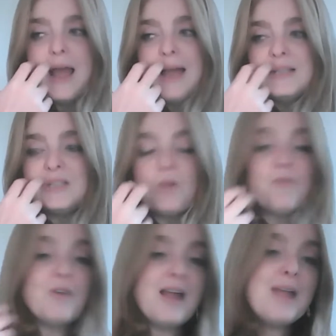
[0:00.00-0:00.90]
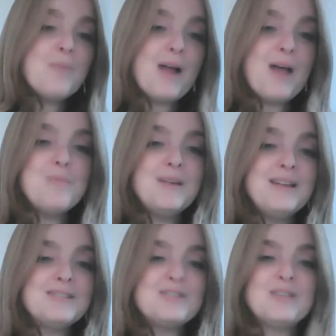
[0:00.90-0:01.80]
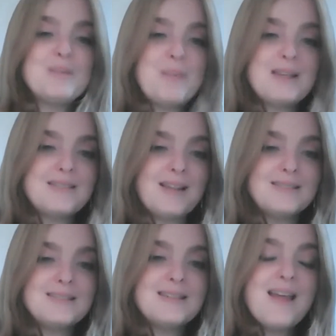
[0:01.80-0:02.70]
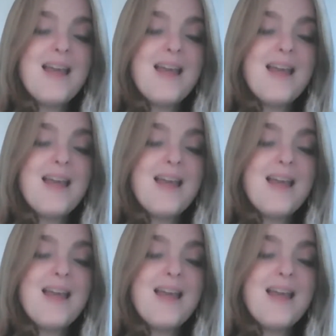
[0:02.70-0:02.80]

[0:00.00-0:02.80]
And so for Abraham, it just didn't make sense.